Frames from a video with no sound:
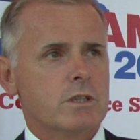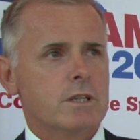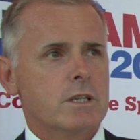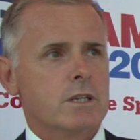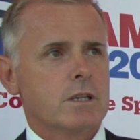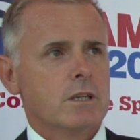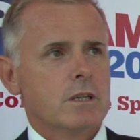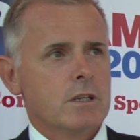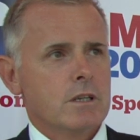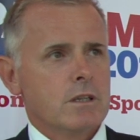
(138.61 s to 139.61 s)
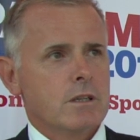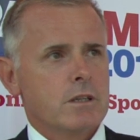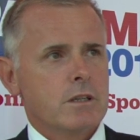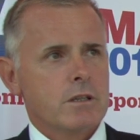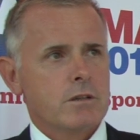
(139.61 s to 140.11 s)
I think
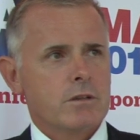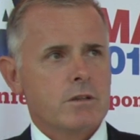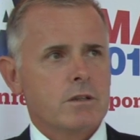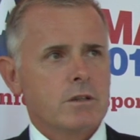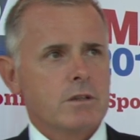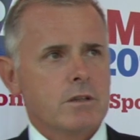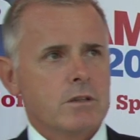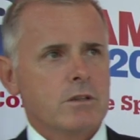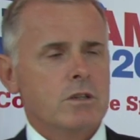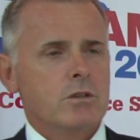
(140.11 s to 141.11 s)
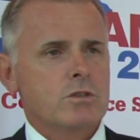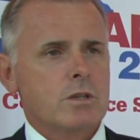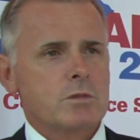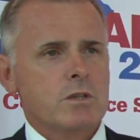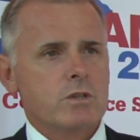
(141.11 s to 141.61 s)
that you know,
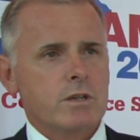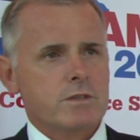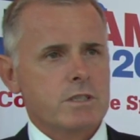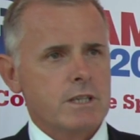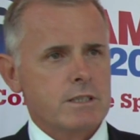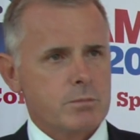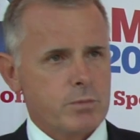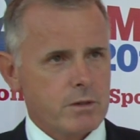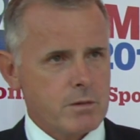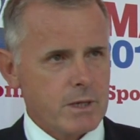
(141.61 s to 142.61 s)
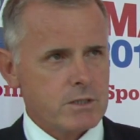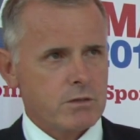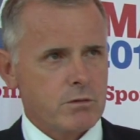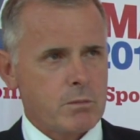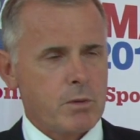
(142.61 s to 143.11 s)
sometimes you have to,
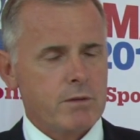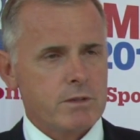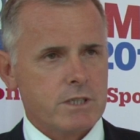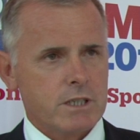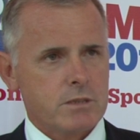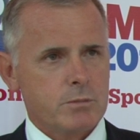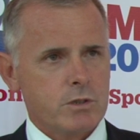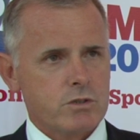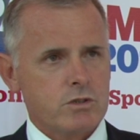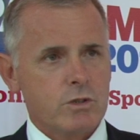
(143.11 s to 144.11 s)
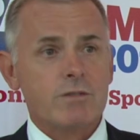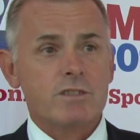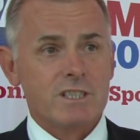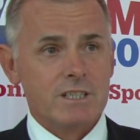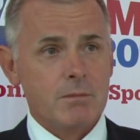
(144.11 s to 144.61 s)
imagine for a private sector person, you
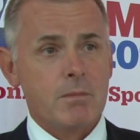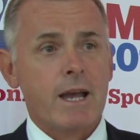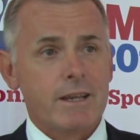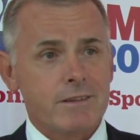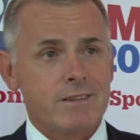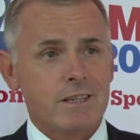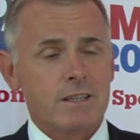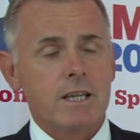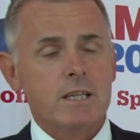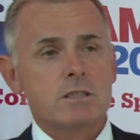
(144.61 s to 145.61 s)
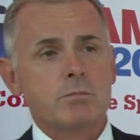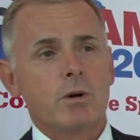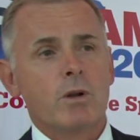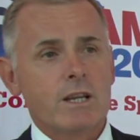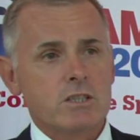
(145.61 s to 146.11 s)
have to sit back and think that
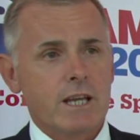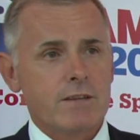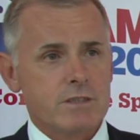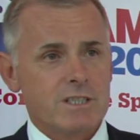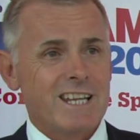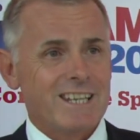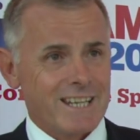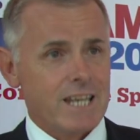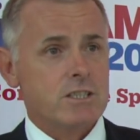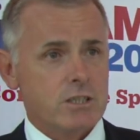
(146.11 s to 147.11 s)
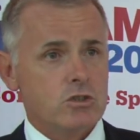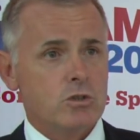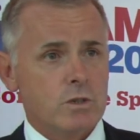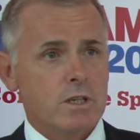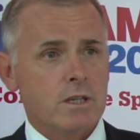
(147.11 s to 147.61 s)
Interpol actually has a dedicated
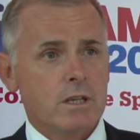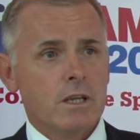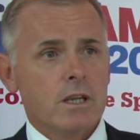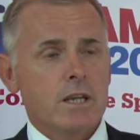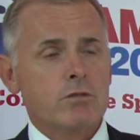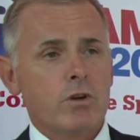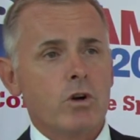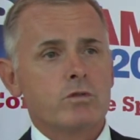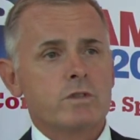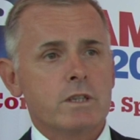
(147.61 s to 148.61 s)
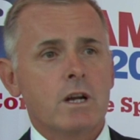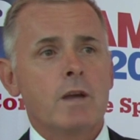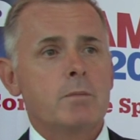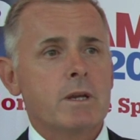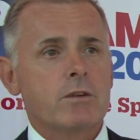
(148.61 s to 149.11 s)
unit involved in
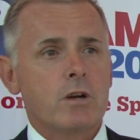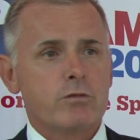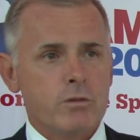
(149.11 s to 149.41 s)
IP crime.